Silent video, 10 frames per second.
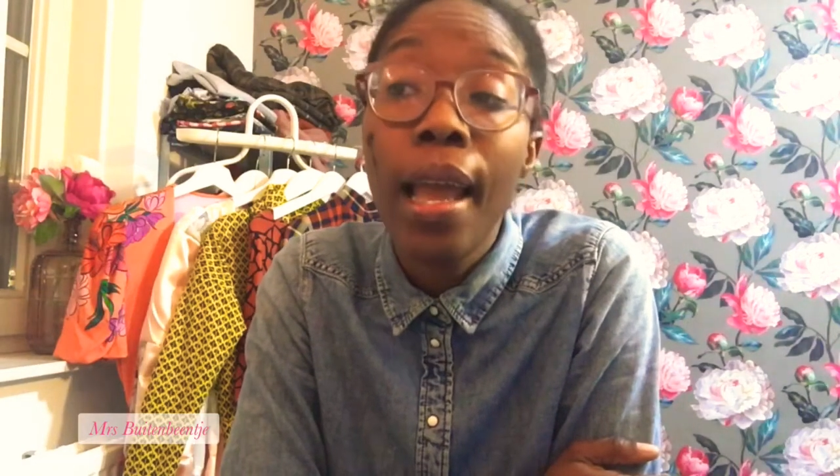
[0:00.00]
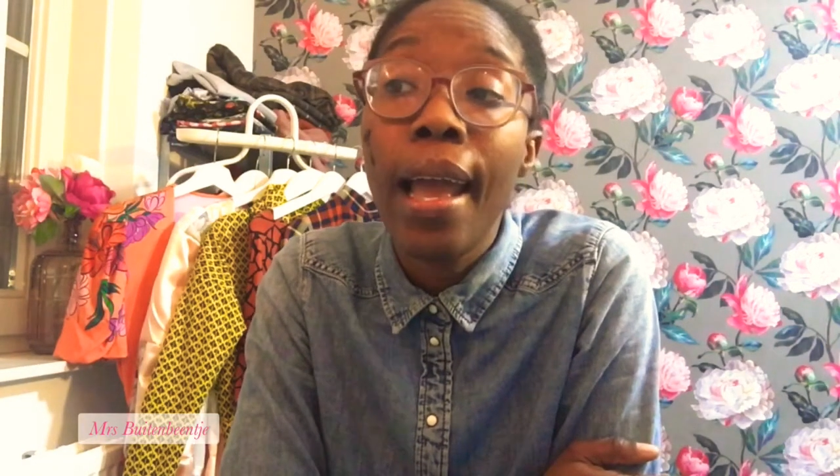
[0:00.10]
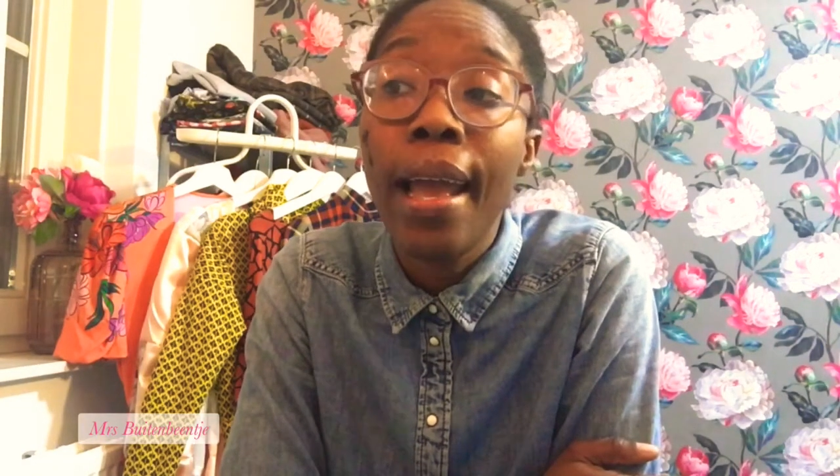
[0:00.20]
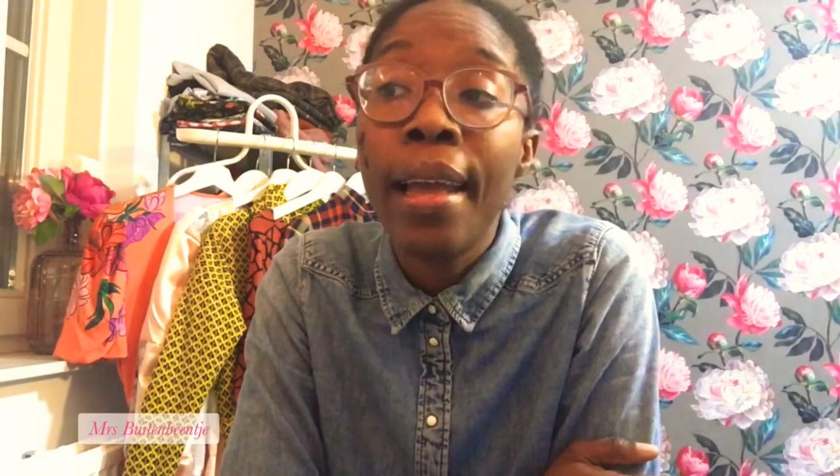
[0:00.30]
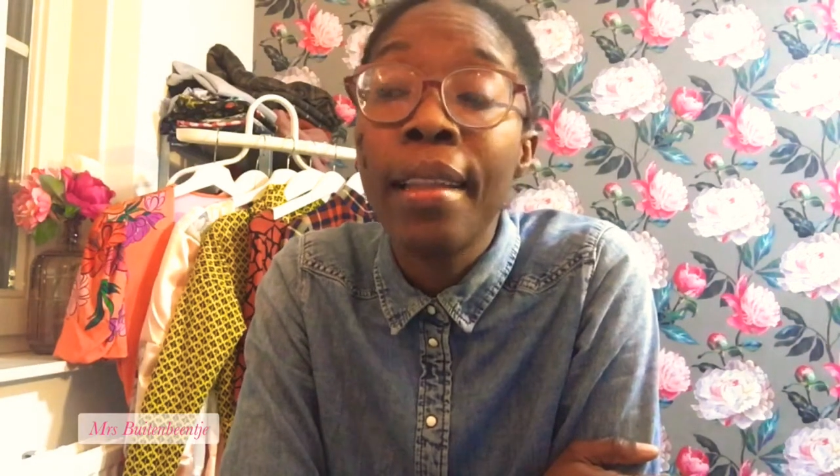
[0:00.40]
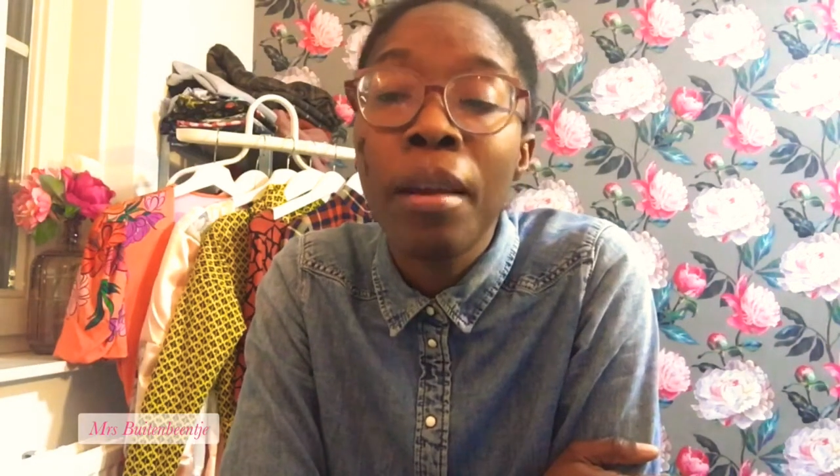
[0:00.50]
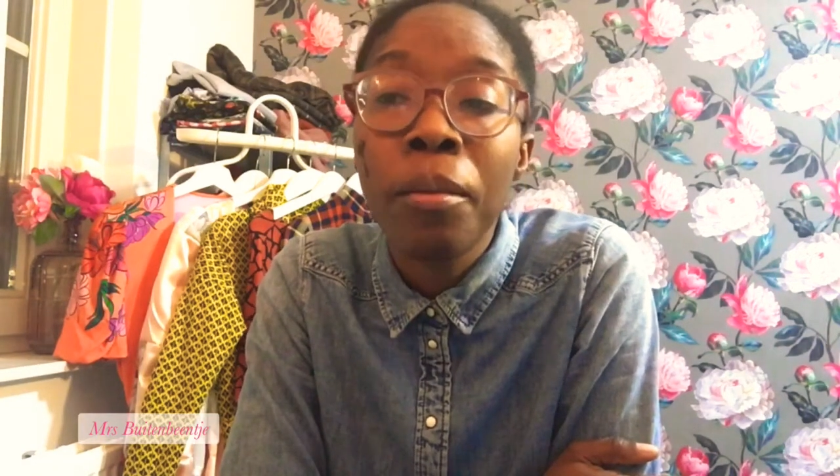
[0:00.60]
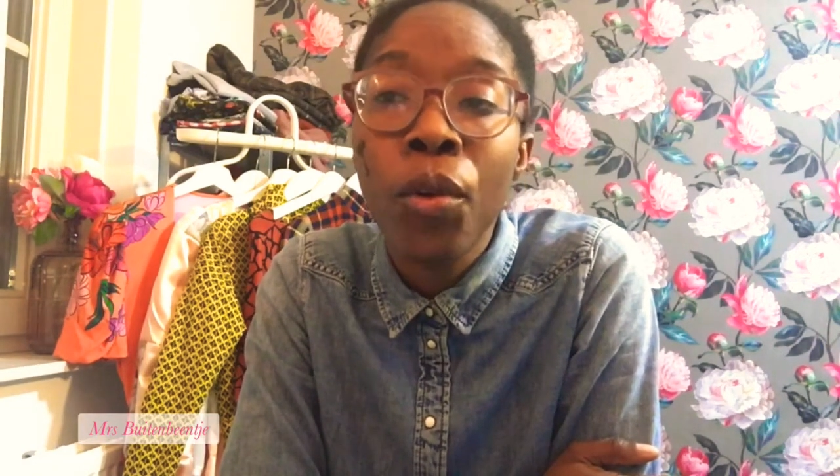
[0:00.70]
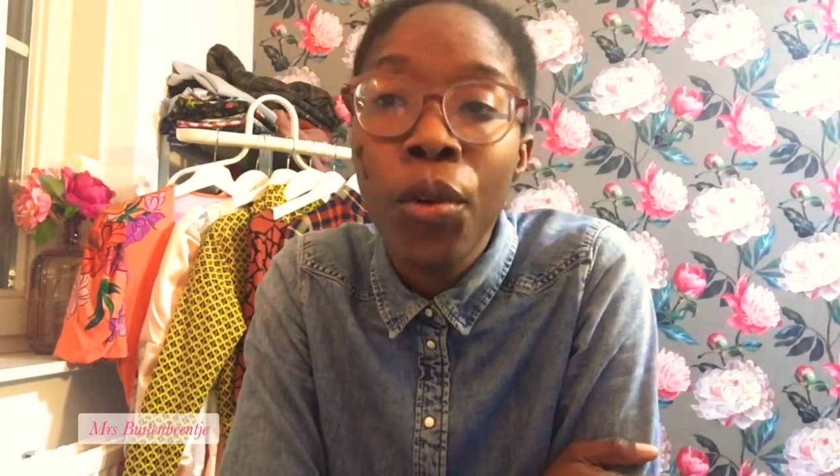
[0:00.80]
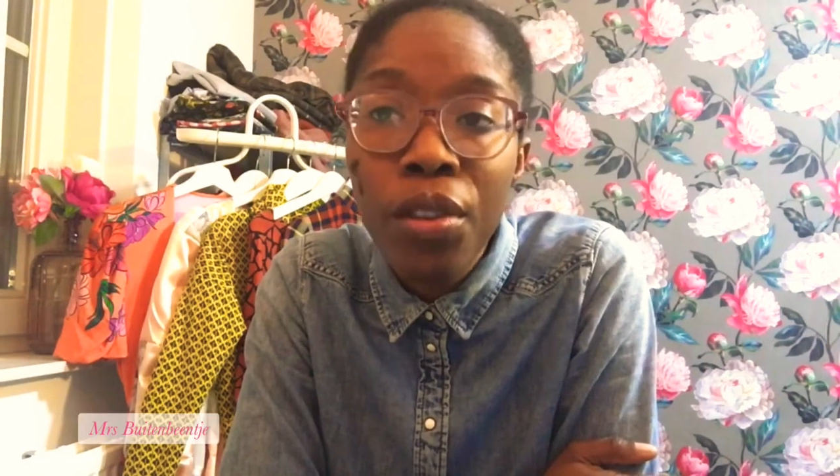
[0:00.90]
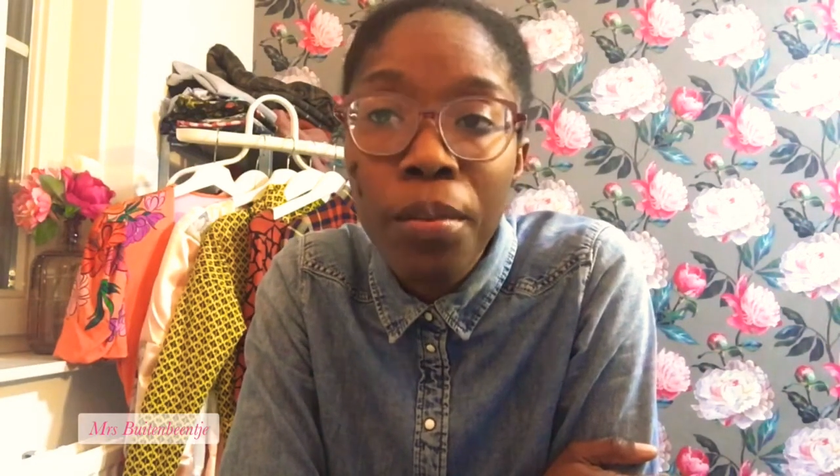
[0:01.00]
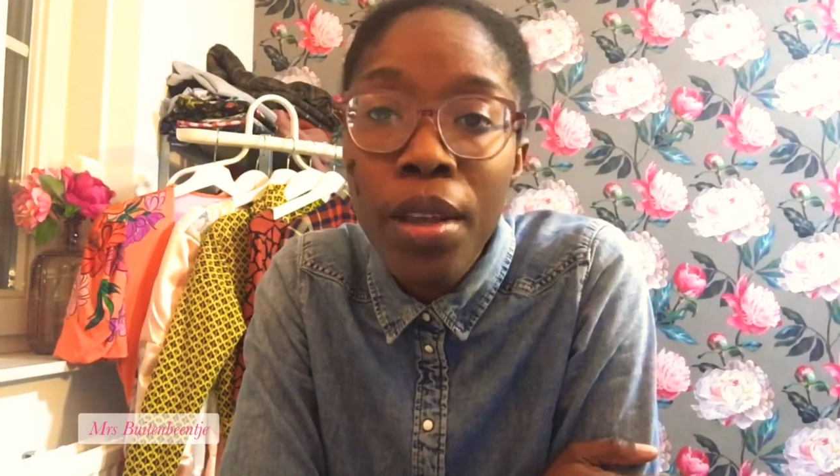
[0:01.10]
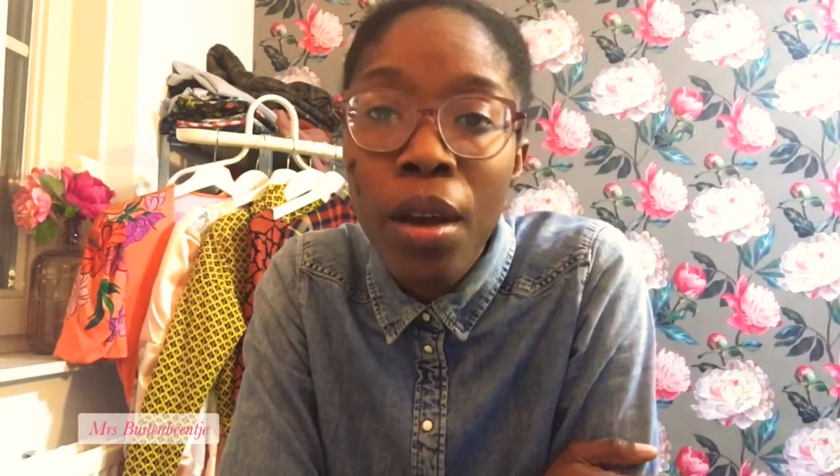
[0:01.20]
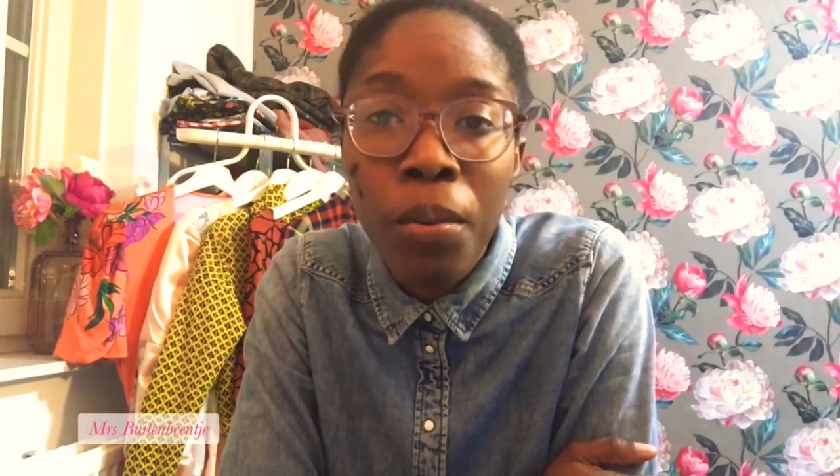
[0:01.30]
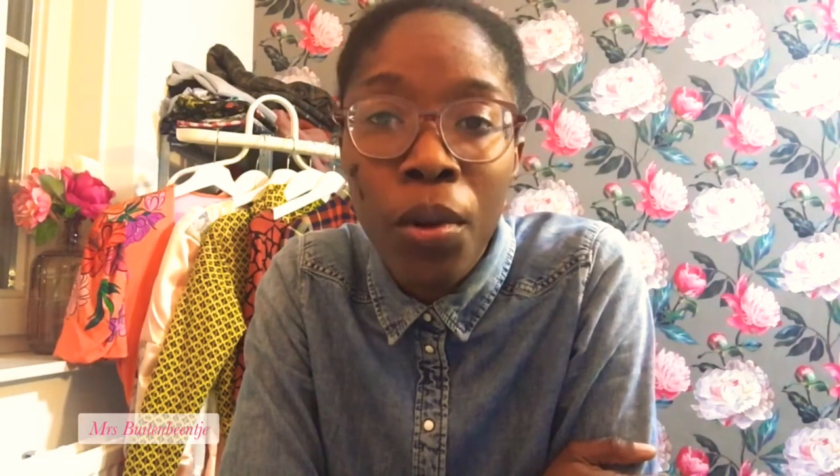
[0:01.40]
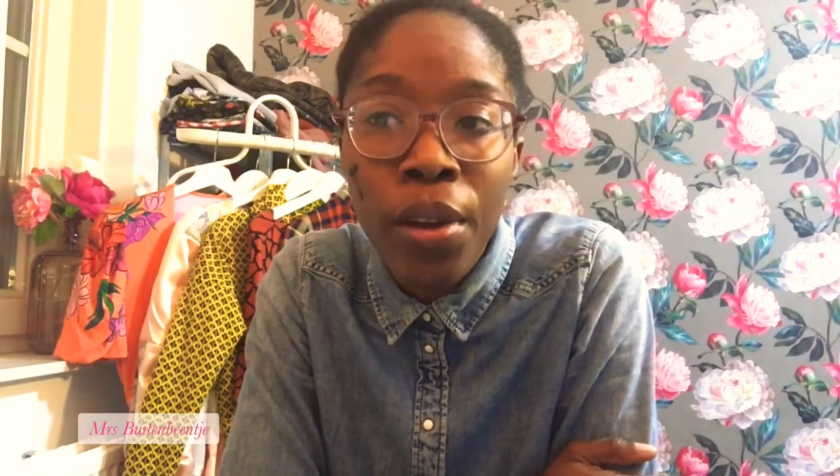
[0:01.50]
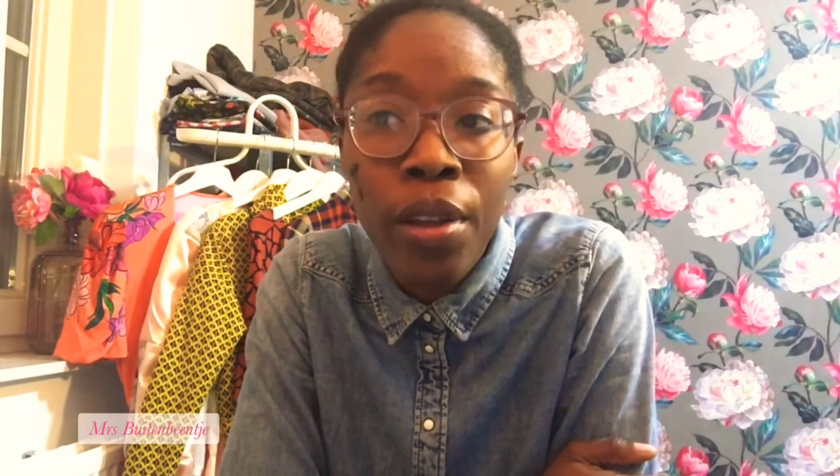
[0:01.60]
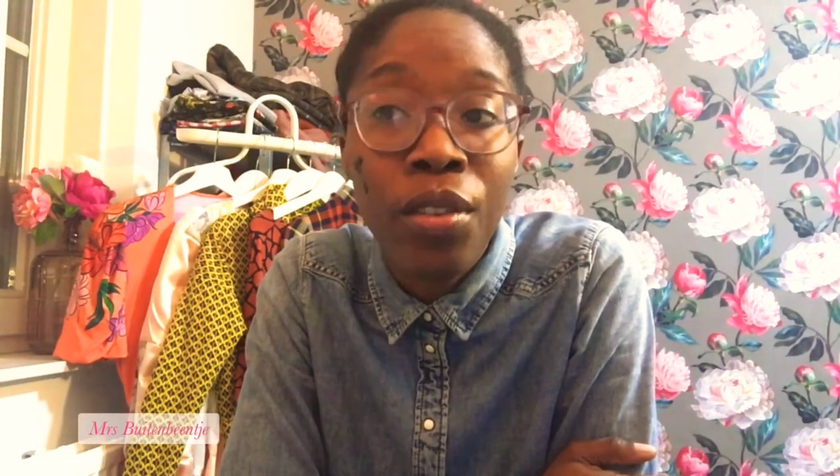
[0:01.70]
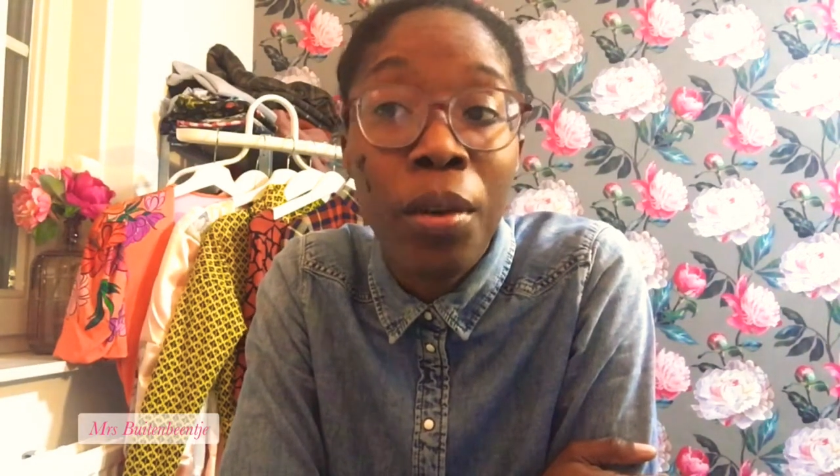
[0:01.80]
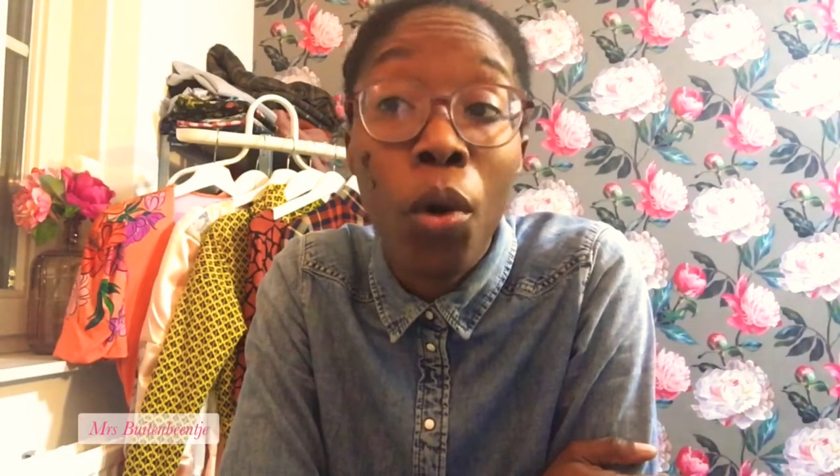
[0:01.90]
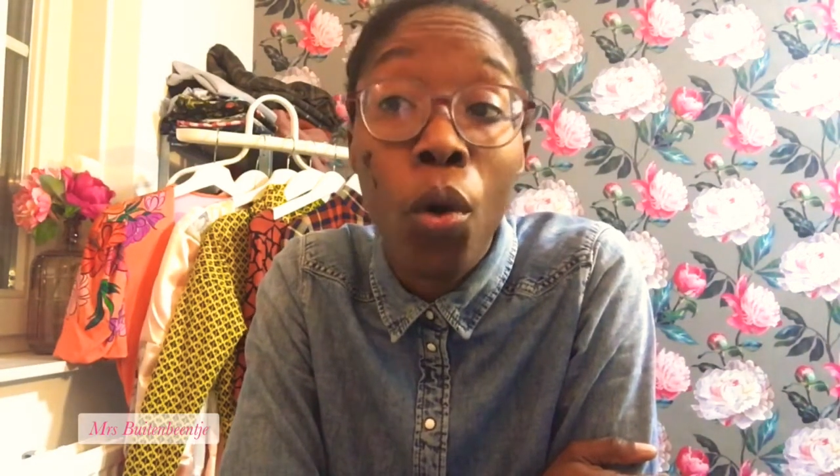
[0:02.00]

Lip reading: And I'm going to be uploading some